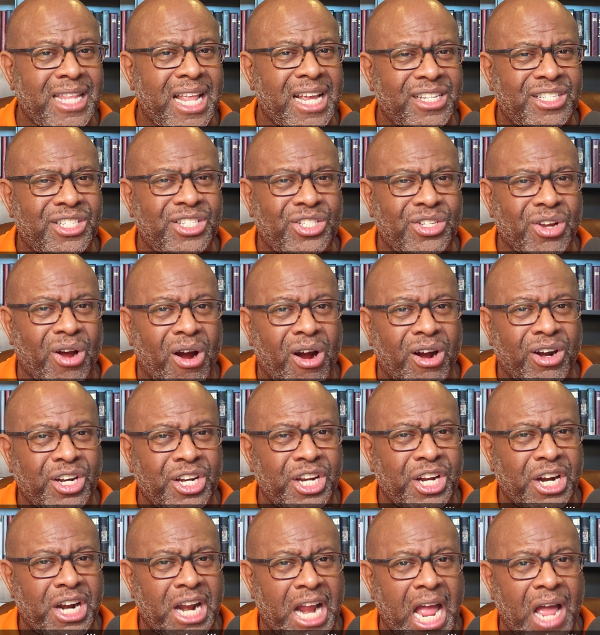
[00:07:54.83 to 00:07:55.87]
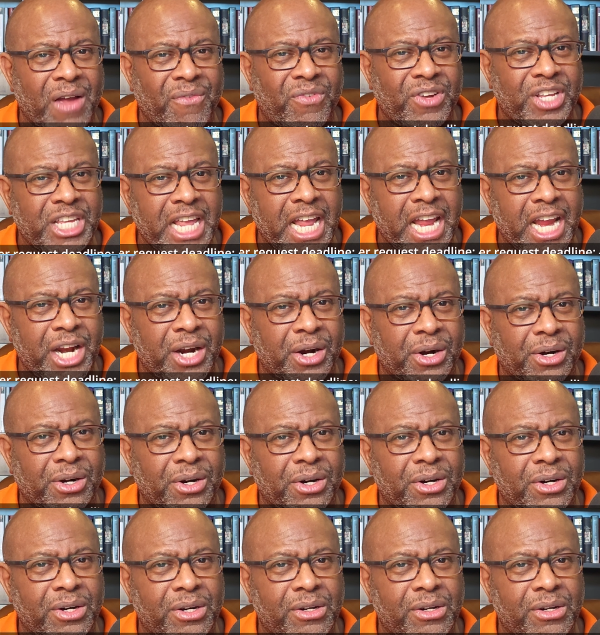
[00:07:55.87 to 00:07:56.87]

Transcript: That's darn near half a year.